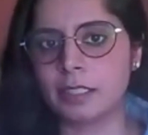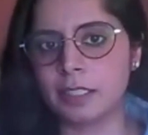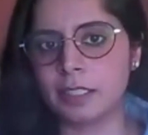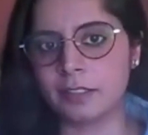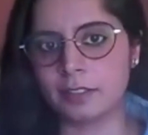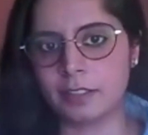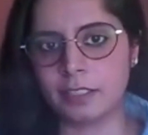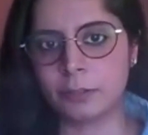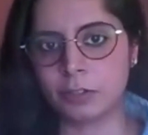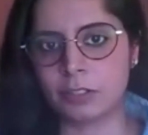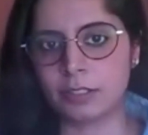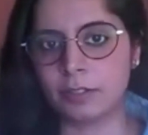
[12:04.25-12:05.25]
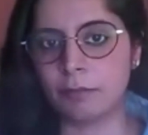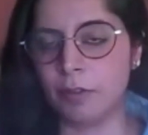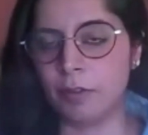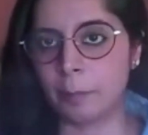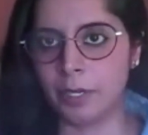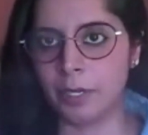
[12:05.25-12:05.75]
Data Solutions in
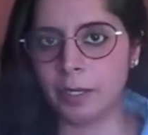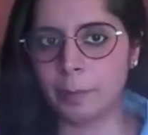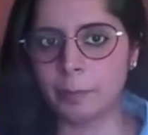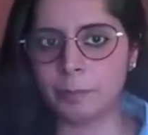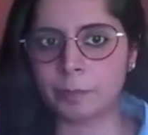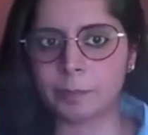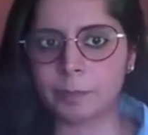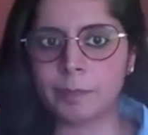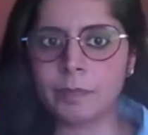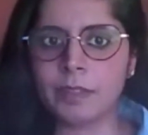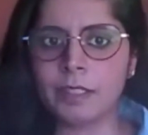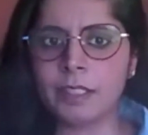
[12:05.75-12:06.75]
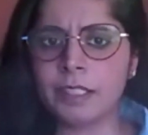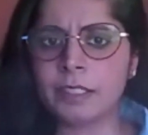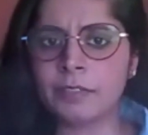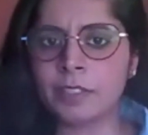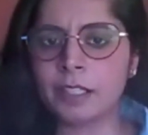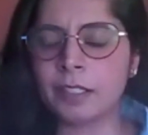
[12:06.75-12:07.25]
Fabric.
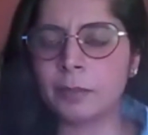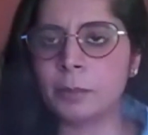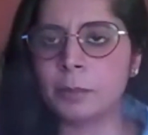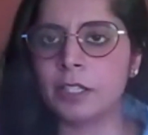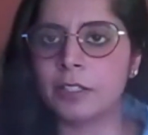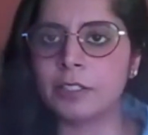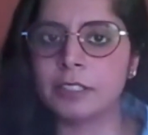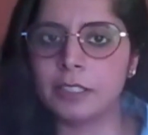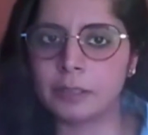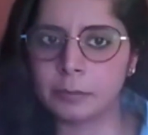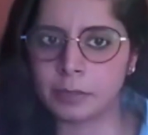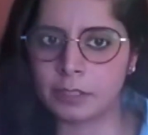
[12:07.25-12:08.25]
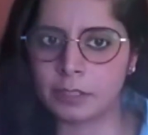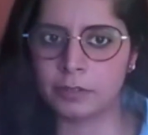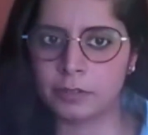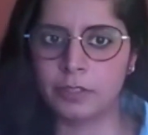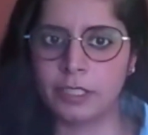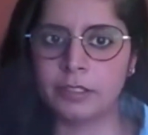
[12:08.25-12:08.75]
Given that we are dealing with a lot
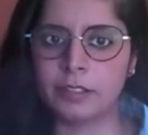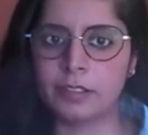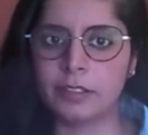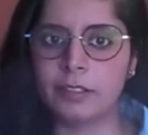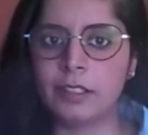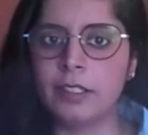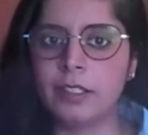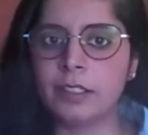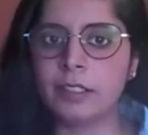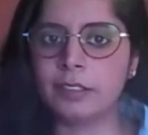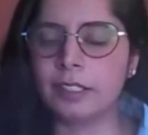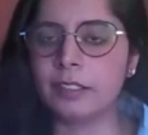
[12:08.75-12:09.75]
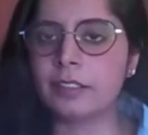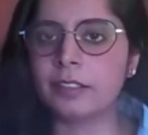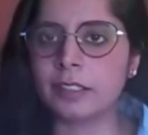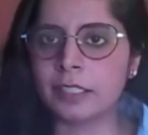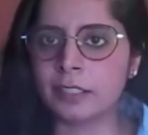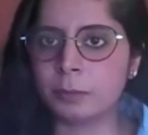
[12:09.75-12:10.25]
of data
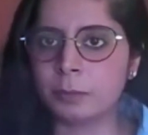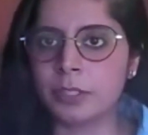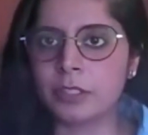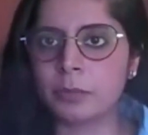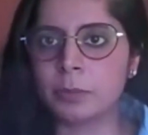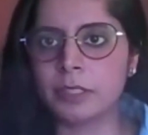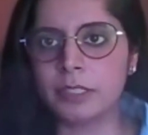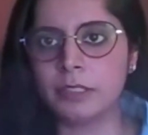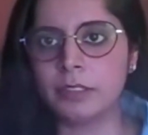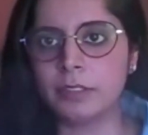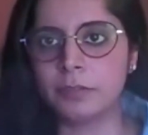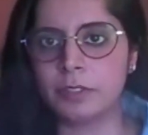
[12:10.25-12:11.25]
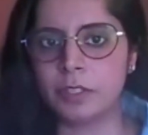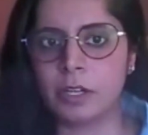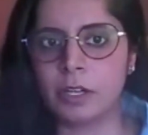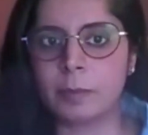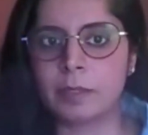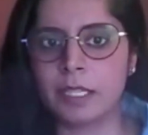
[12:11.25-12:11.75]
experts within the
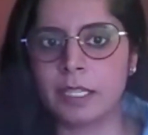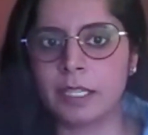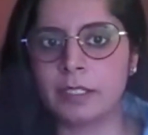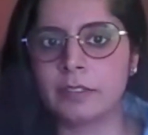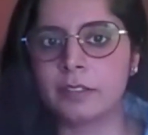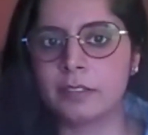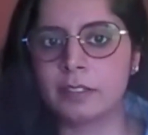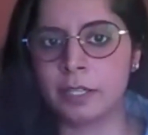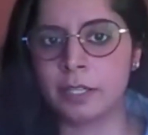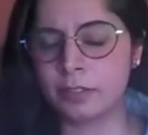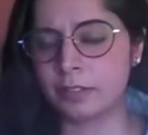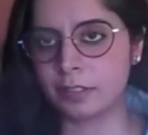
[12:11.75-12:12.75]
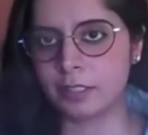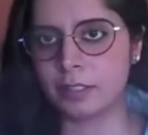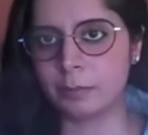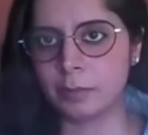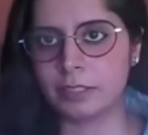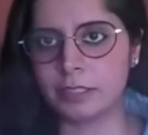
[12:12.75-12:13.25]
FinOps and cloud
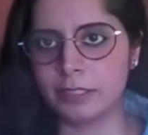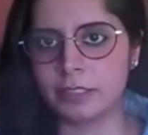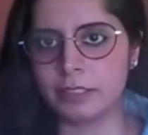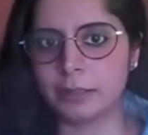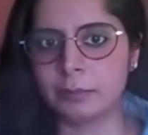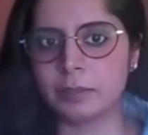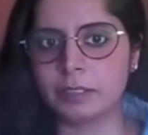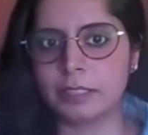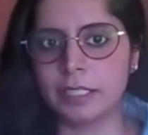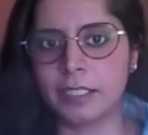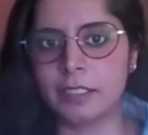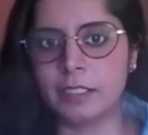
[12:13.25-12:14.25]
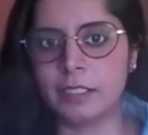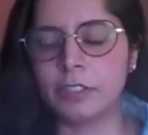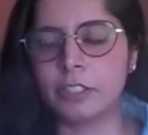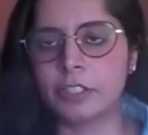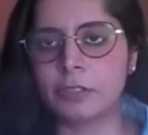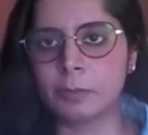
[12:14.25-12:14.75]
sustainability teams can
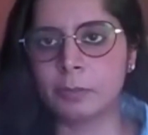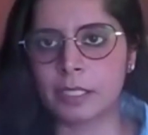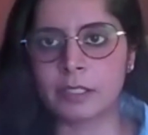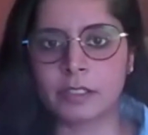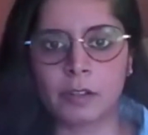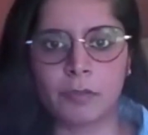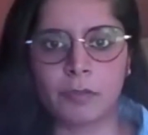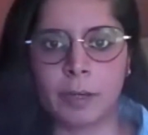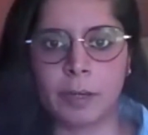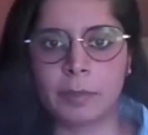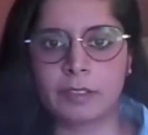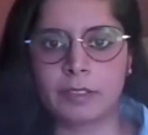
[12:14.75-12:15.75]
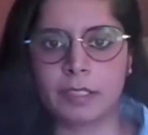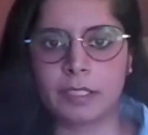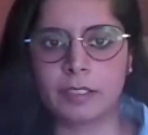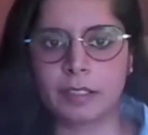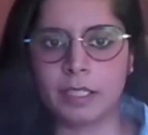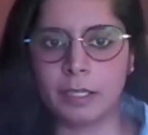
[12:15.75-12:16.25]
leverage Microsoft Fabric's
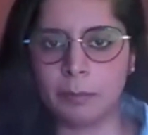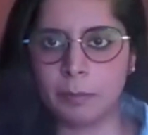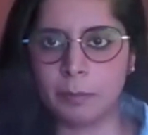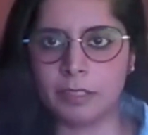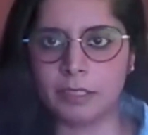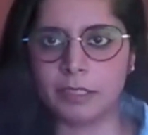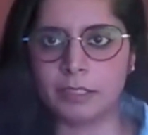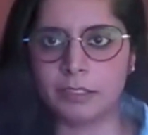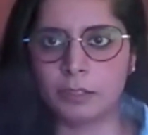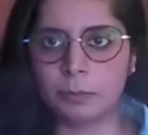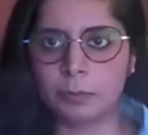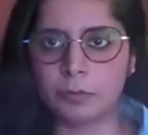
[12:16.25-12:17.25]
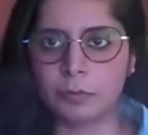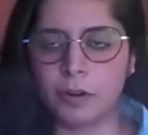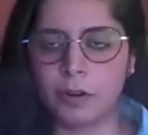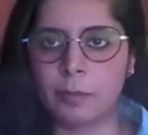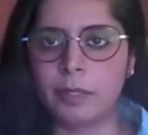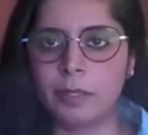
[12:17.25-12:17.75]
data capabilities to
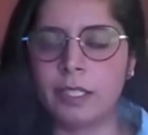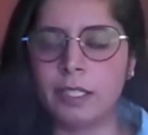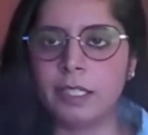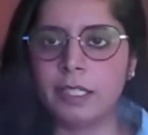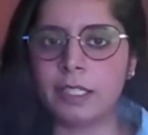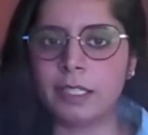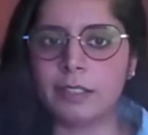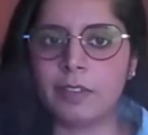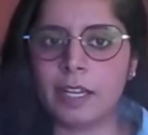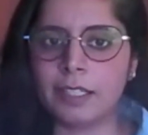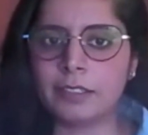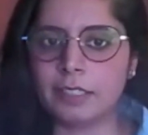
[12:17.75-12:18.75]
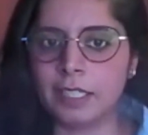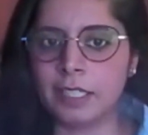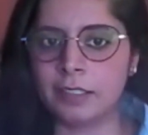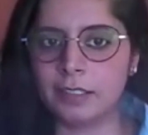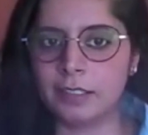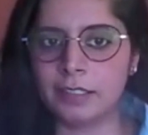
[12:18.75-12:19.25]
perform advanced
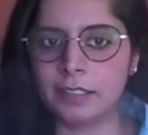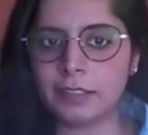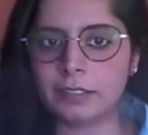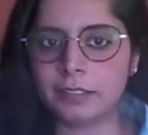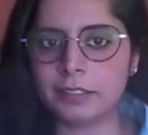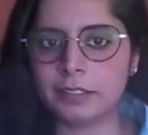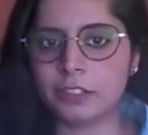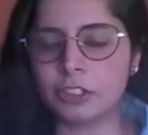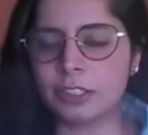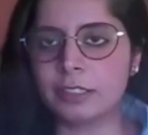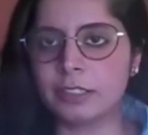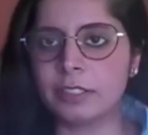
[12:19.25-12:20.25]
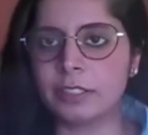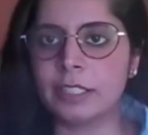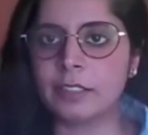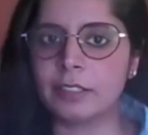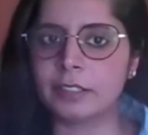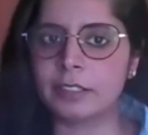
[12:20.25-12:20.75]
analytics, such as
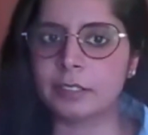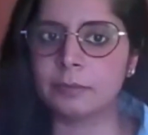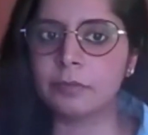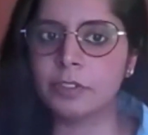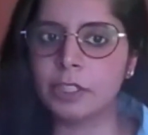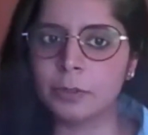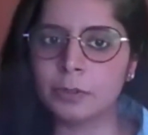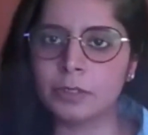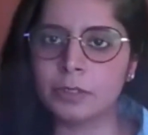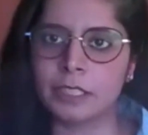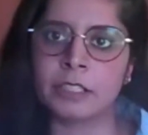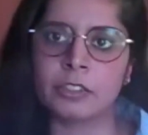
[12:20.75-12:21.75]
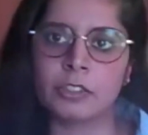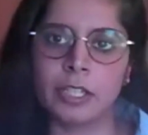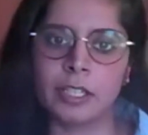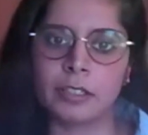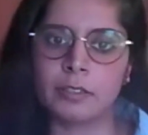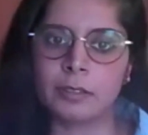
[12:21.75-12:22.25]
create custom views,
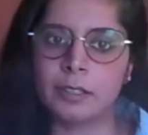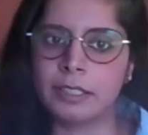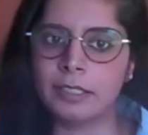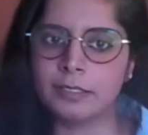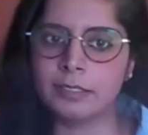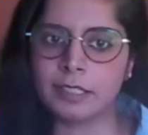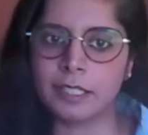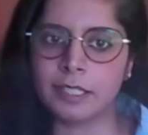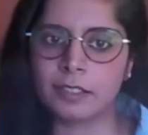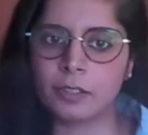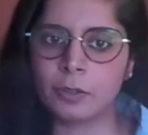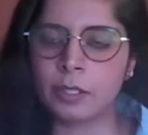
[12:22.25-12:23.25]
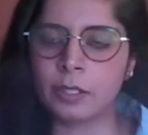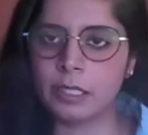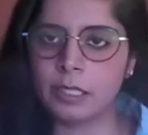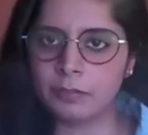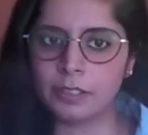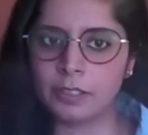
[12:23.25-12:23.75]
extract insights, or
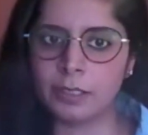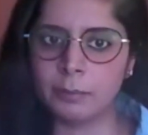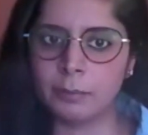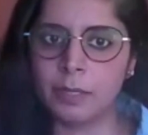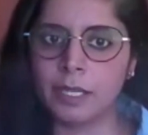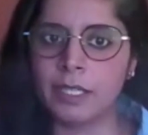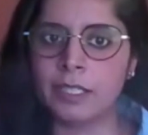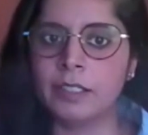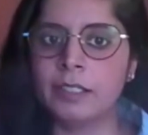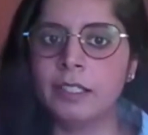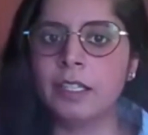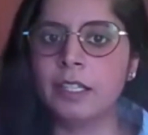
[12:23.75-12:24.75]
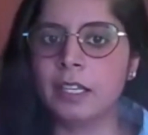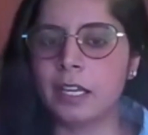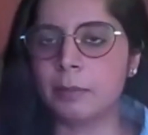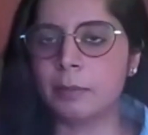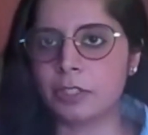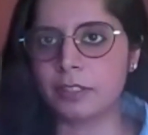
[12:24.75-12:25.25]
even combine
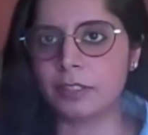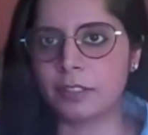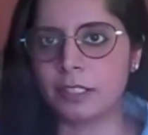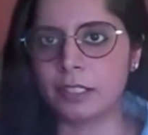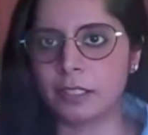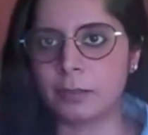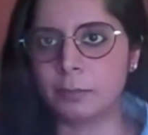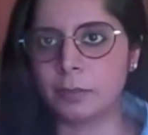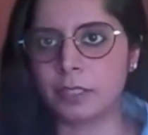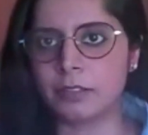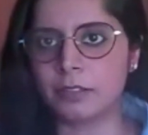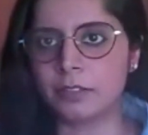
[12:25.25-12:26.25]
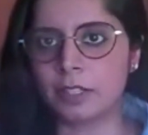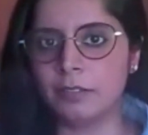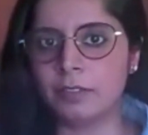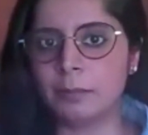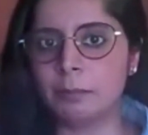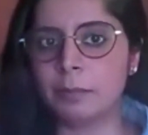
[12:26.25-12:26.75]
emissions data with
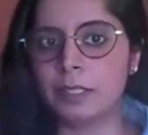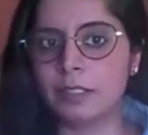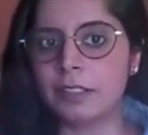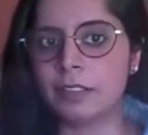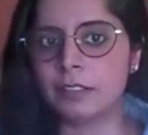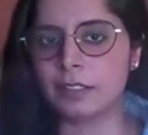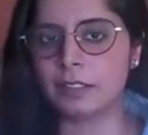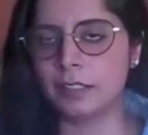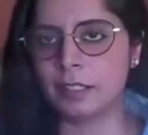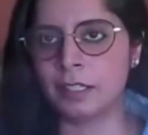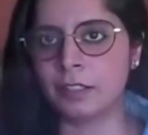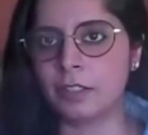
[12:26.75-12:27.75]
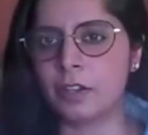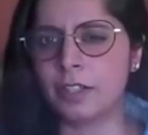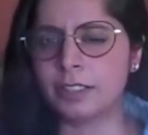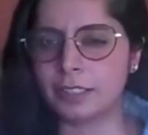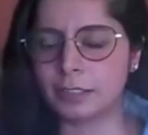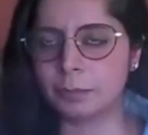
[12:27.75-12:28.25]
relevant business and
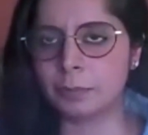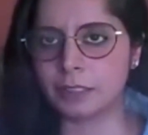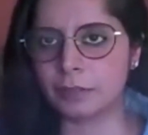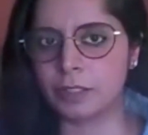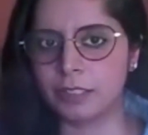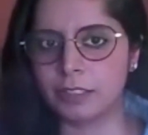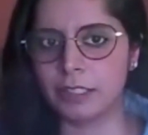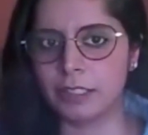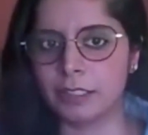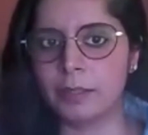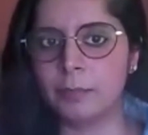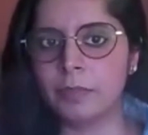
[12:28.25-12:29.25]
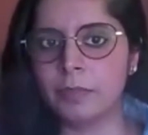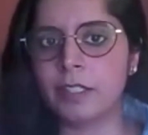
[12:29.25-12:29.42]
context-specific data